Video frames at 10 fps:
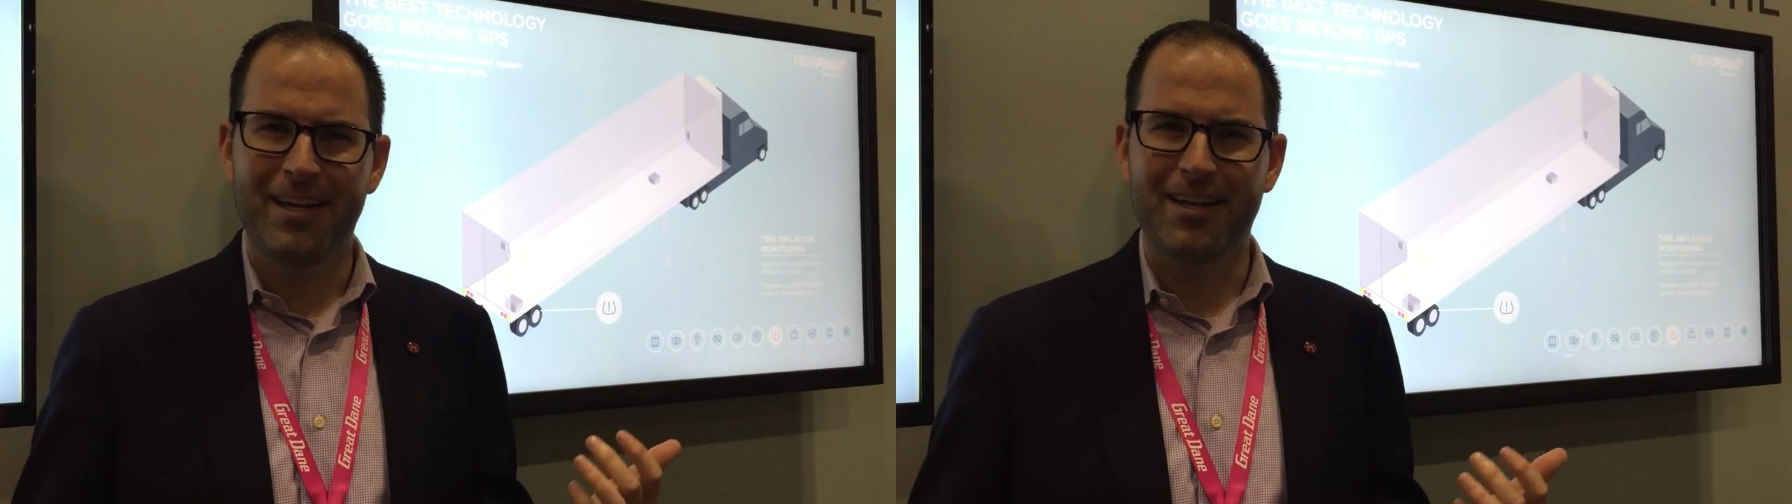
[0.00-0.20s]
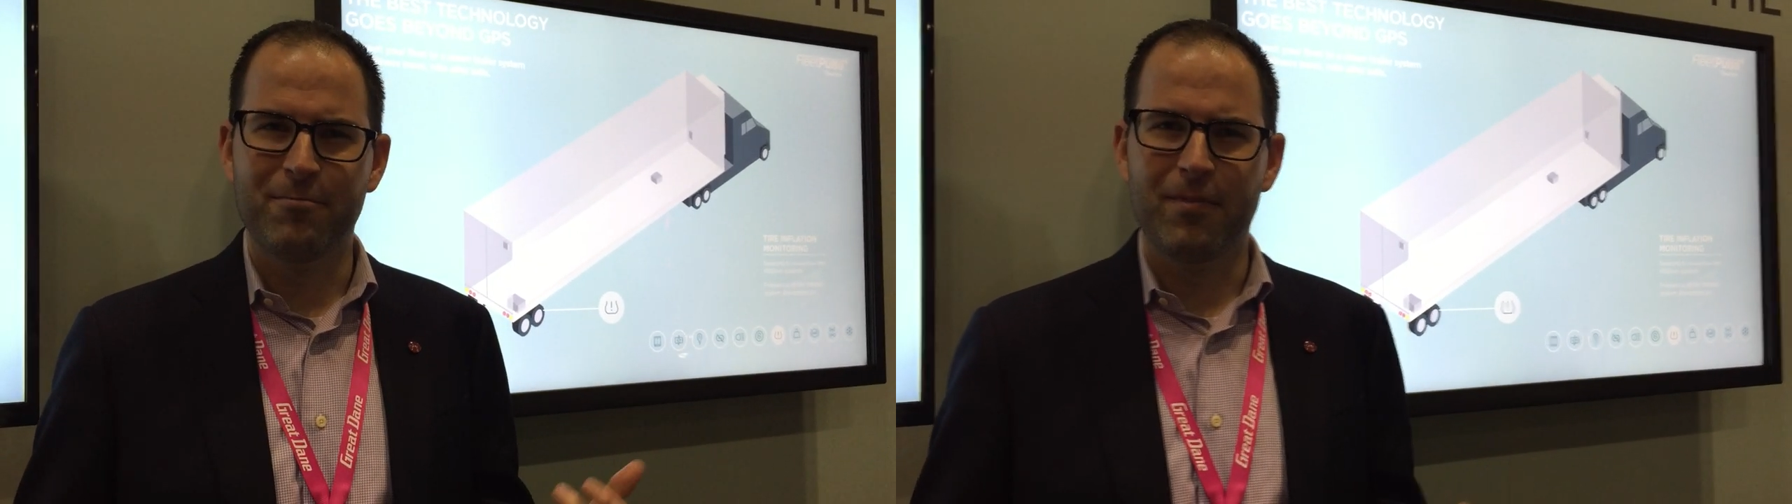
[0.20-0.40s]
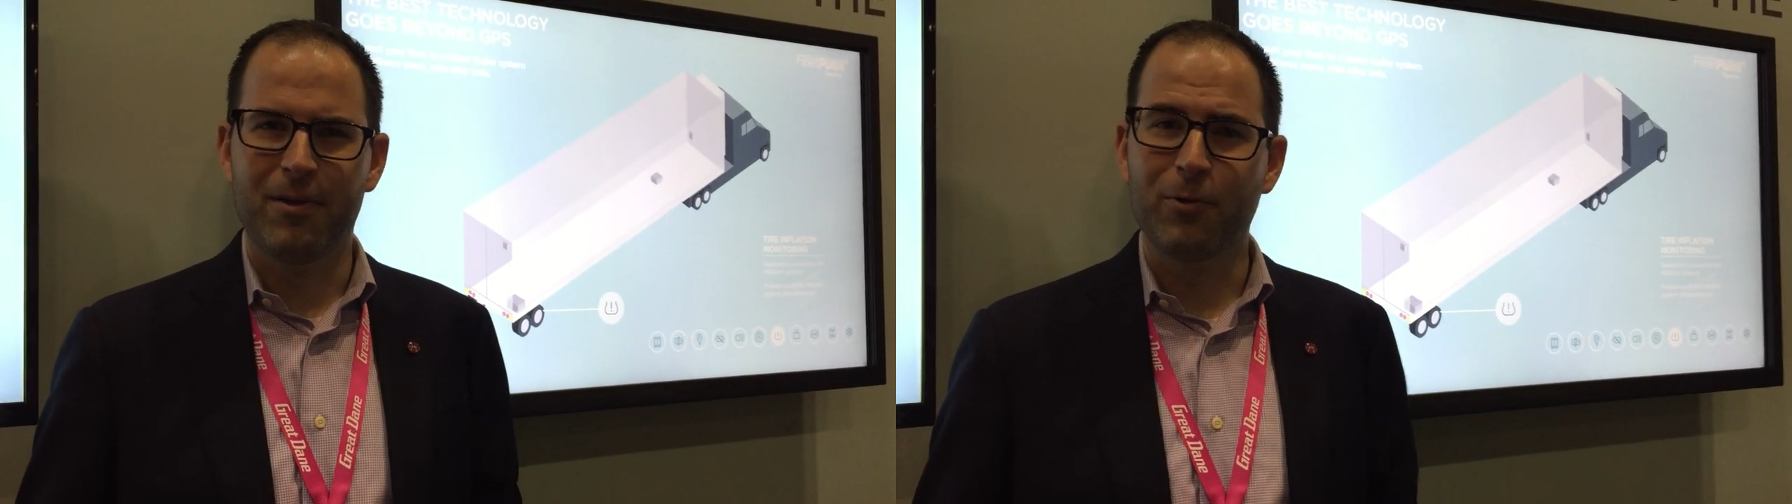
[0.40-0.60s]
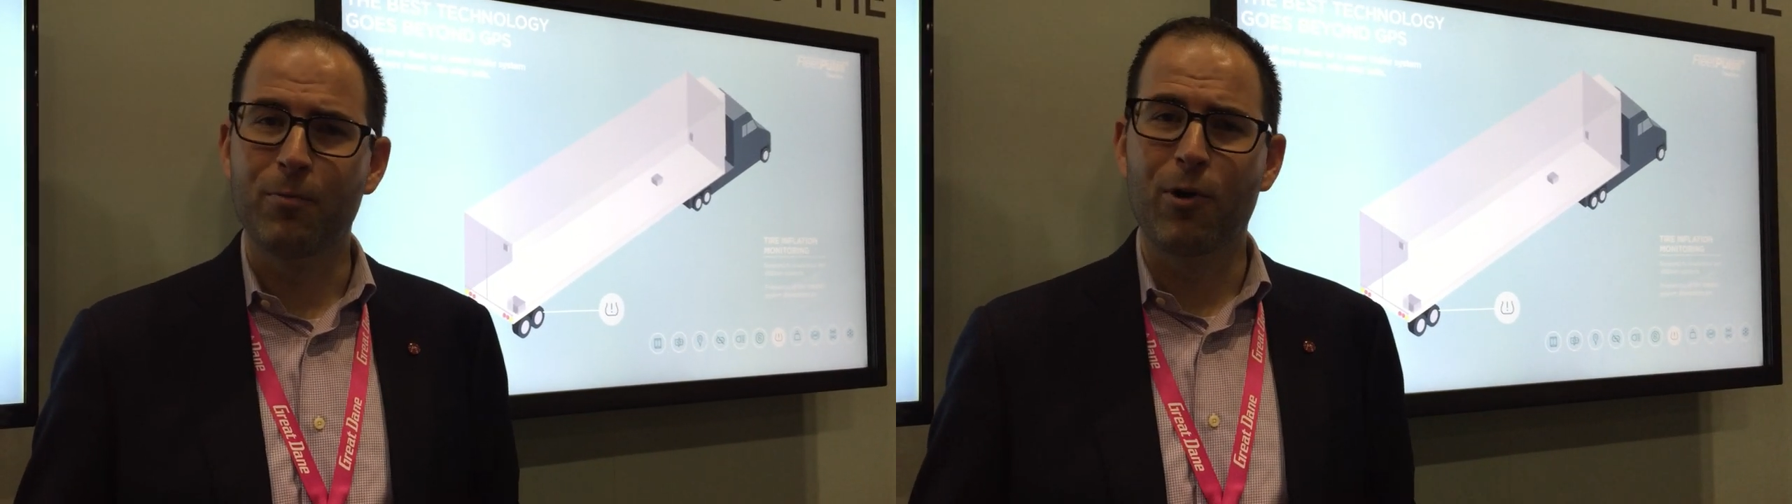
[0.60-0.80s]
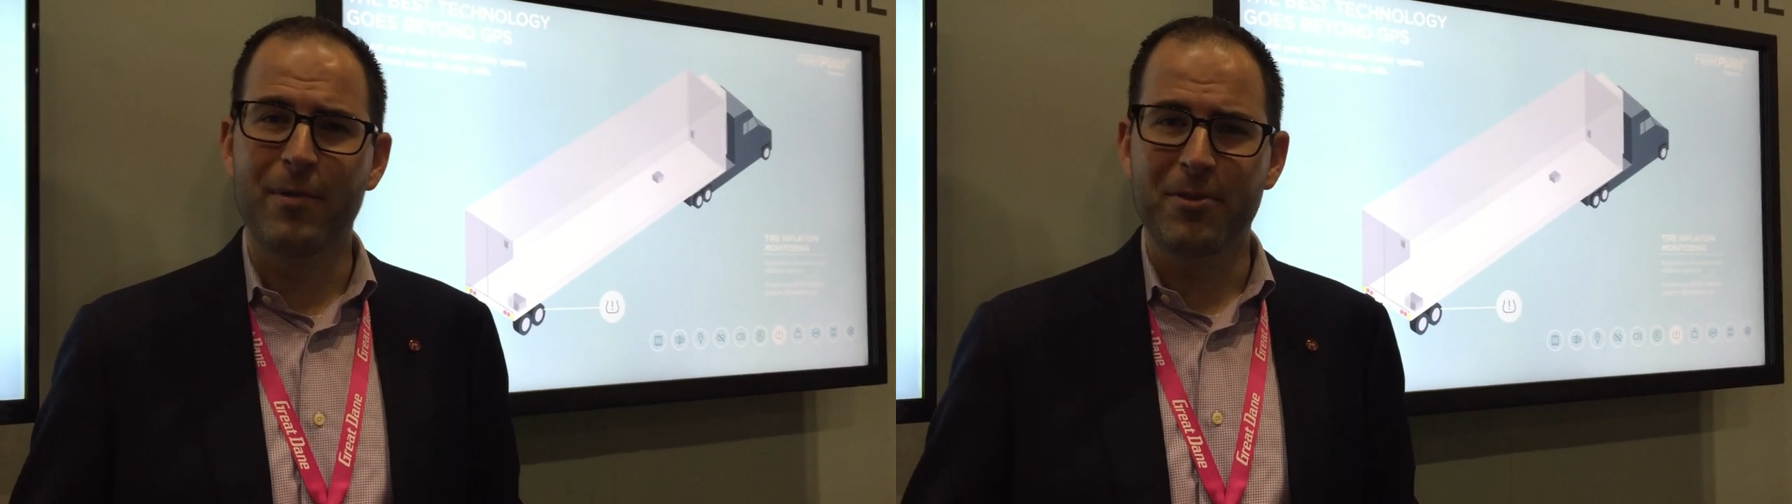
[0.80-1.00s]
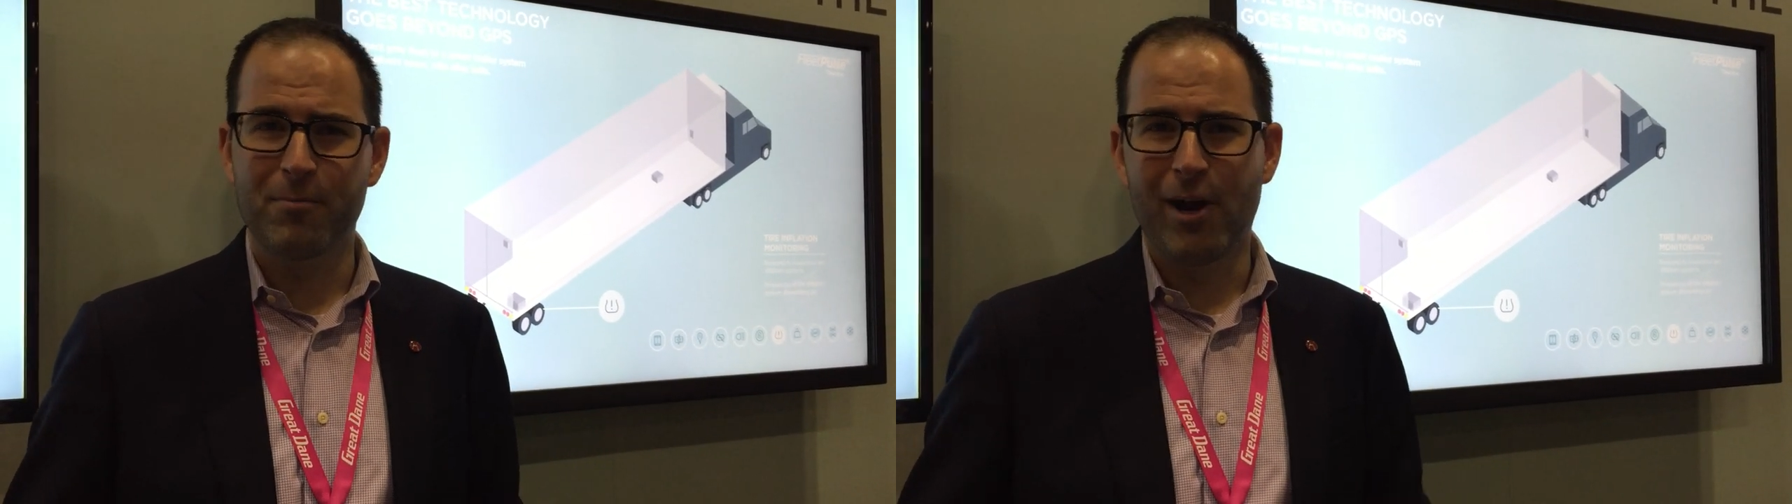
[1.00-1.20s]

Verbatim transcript: and learn more about the